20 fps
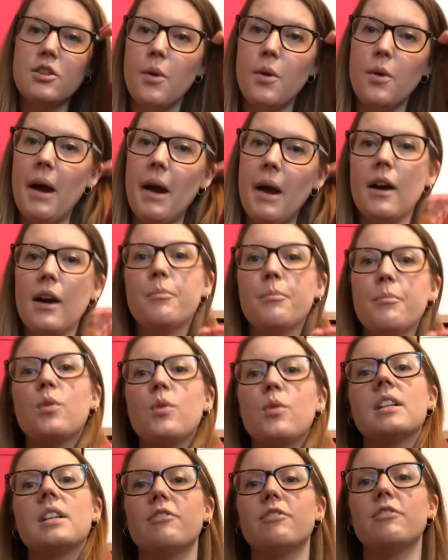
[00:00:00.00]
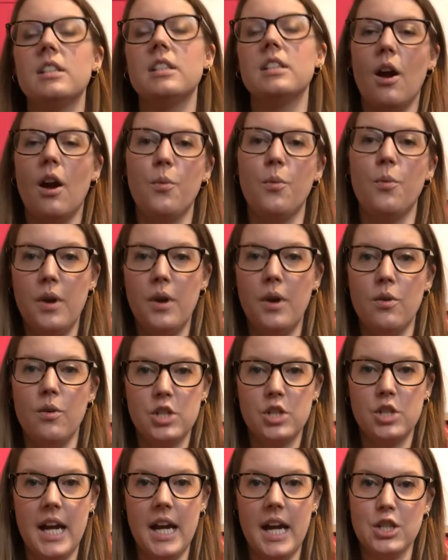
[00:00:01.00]
throwback unboxing video will
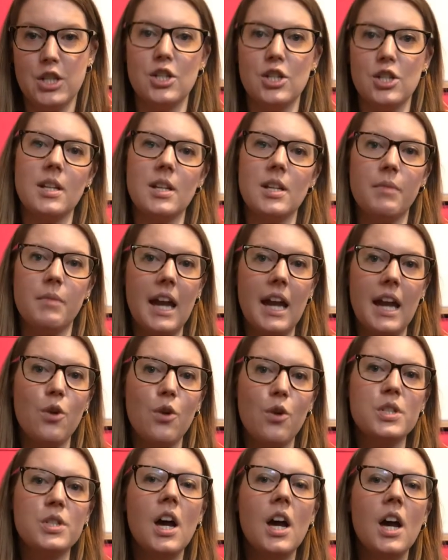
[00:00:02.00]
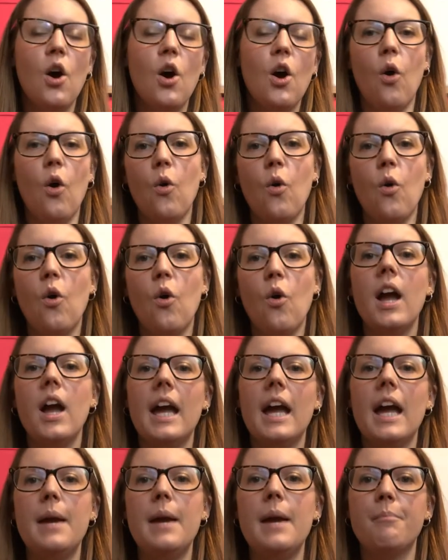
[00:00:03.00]
change to something else, or
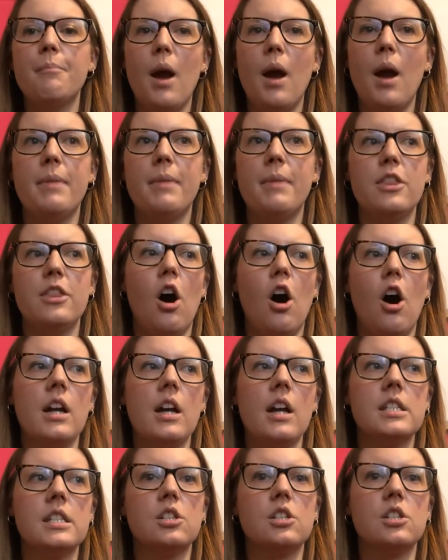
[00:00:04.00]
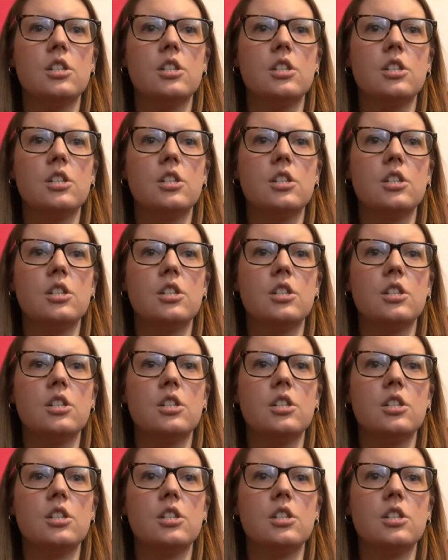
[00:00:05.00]
it might be that I